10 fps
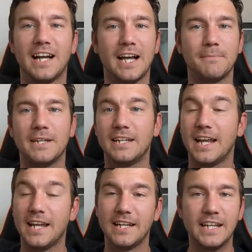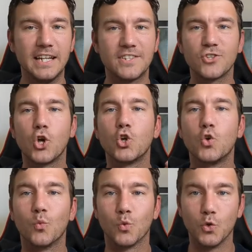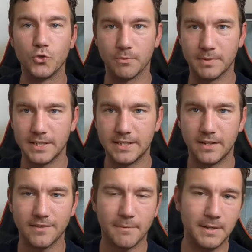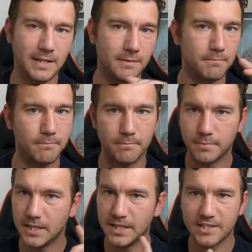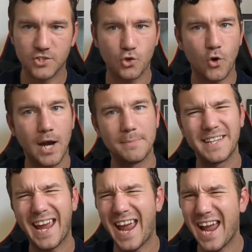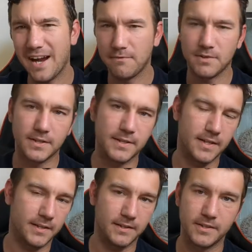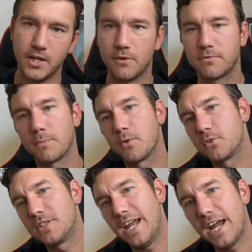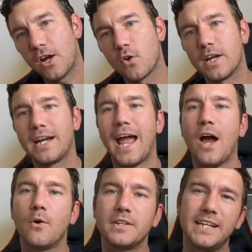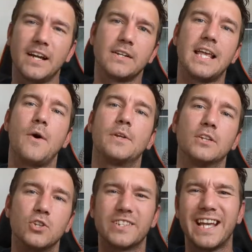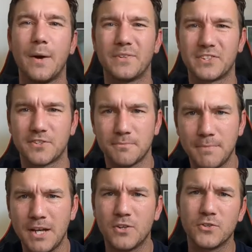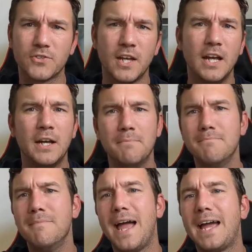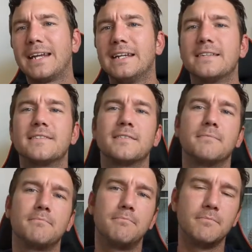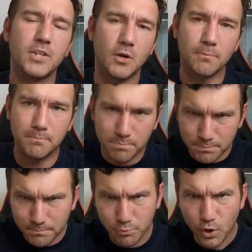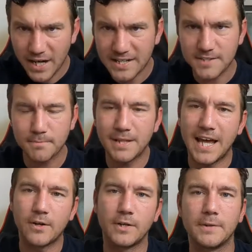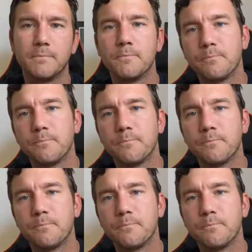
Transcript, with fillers: I mean, and it's gruesome details. I mean, Keene describes everything, you know, from their tearing, how it tears, how it looks, how it smells, maggots, you know, brain splattering.